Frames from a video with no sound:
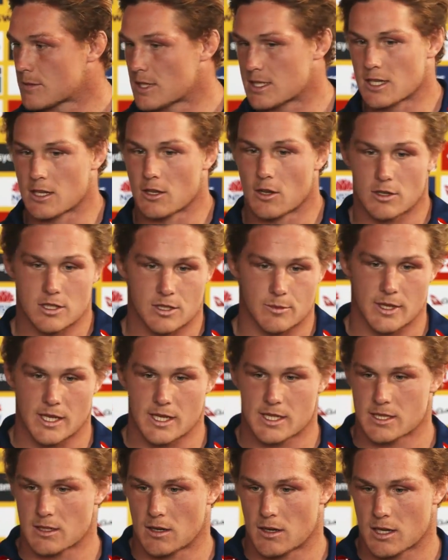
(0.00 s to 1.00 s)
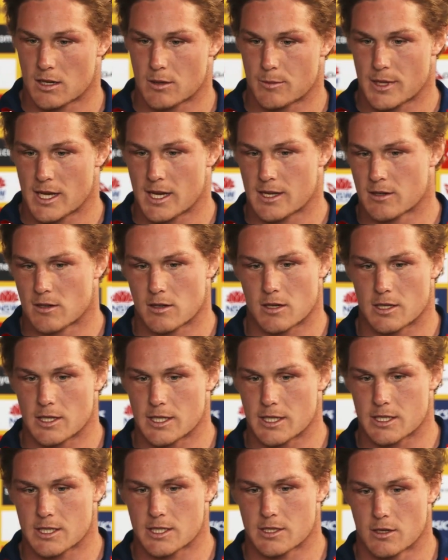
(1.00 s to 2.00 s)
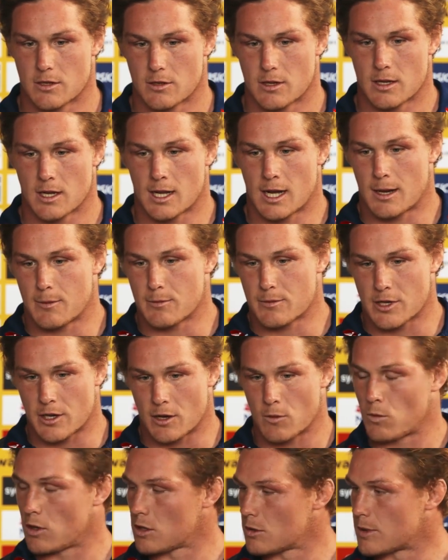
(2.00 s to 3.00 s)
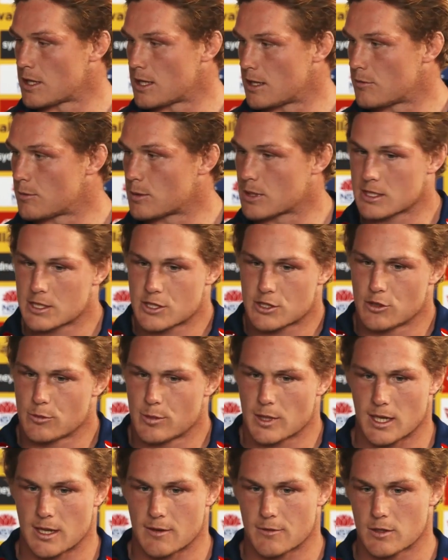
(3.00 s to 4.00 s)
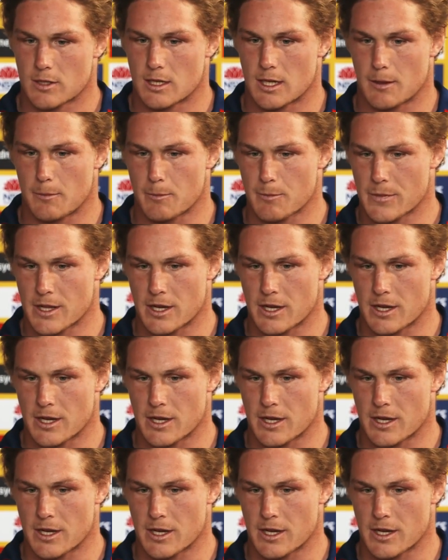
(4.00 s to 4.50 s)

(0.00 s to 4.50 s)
There's a lot to be excited about, not only at Wallaby level, but at Super level.